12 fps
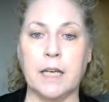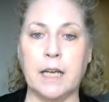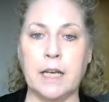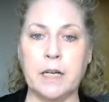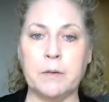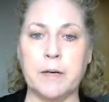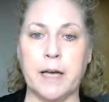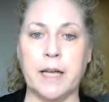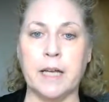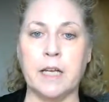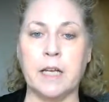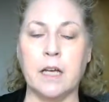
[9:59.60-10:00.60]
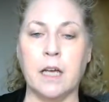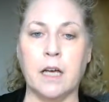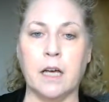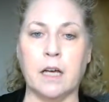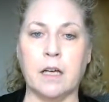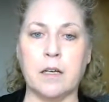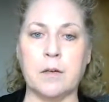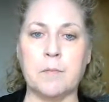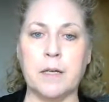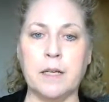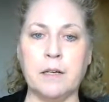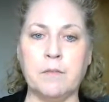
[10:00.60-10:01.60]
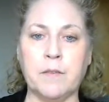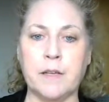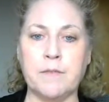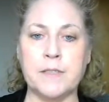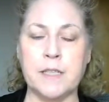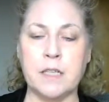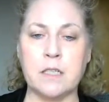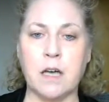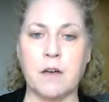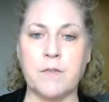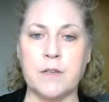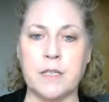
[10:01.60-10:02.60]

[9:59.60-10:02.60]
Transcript: anyway, they've sent off a